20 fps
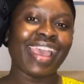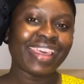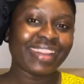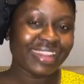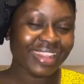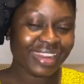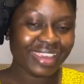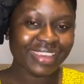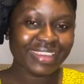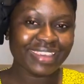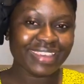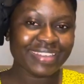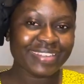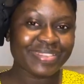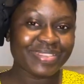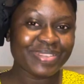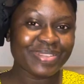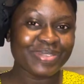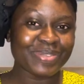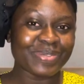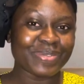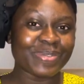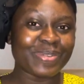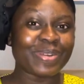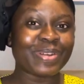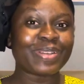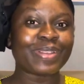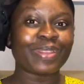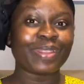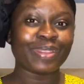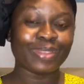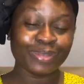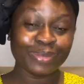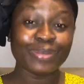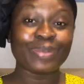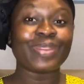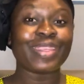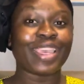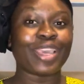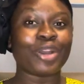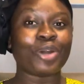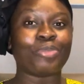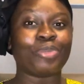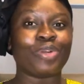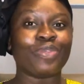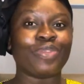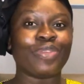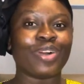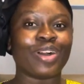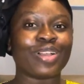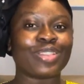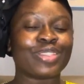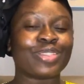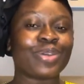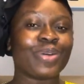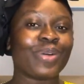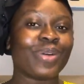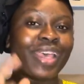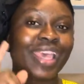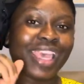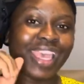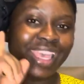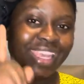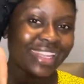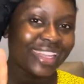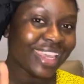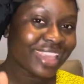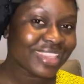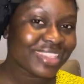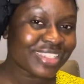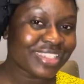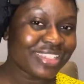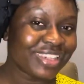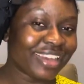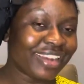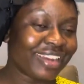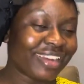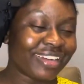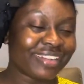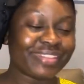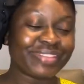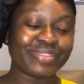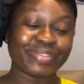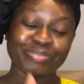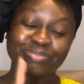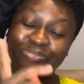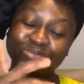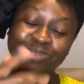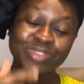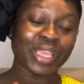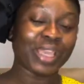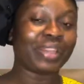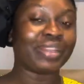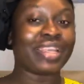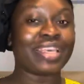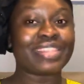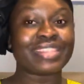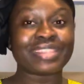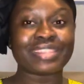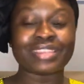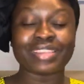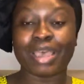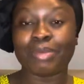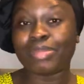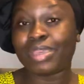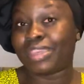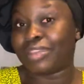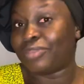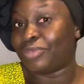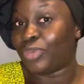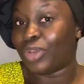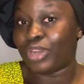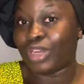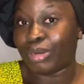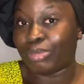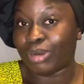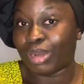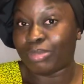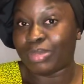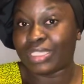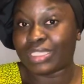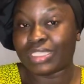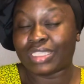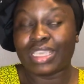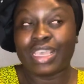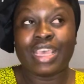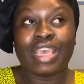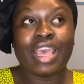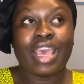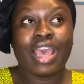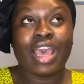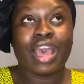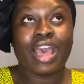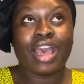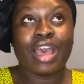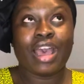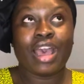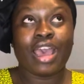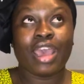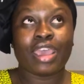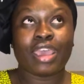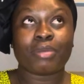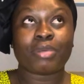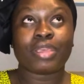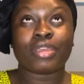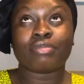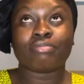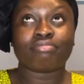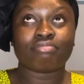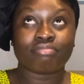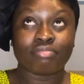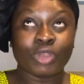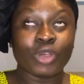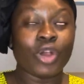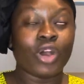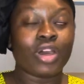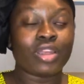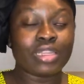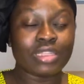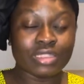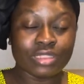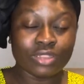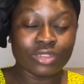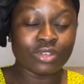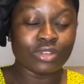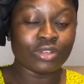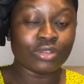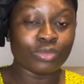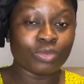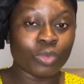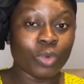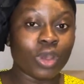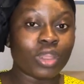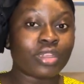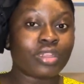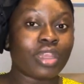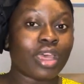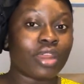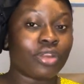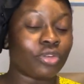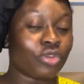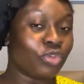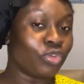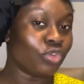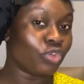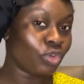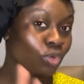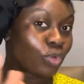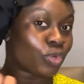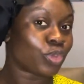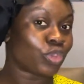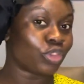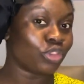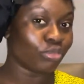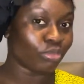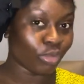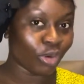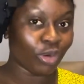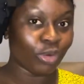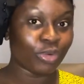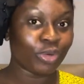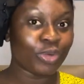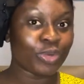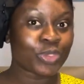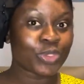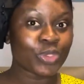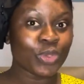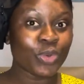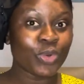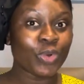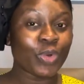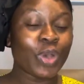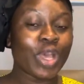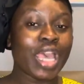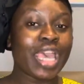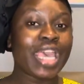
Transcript: that I can do through the help of God. So next year, we're not promised. God is the one that knows tomorrow. So